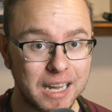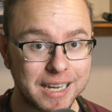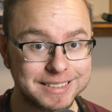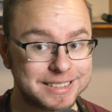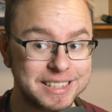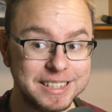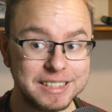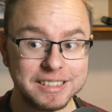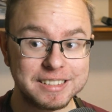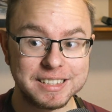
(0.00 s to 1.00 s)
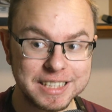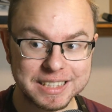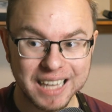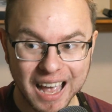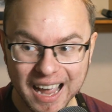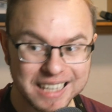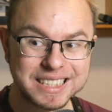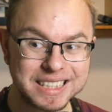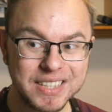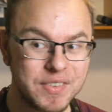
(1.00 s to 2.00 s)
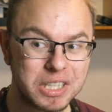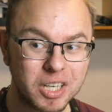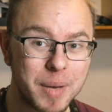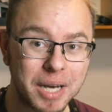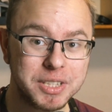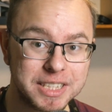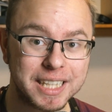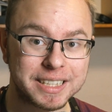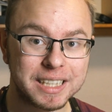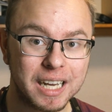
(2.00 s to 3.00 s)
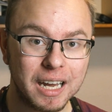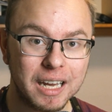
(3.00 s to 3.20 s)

and Season 6 hasn't even come out yet.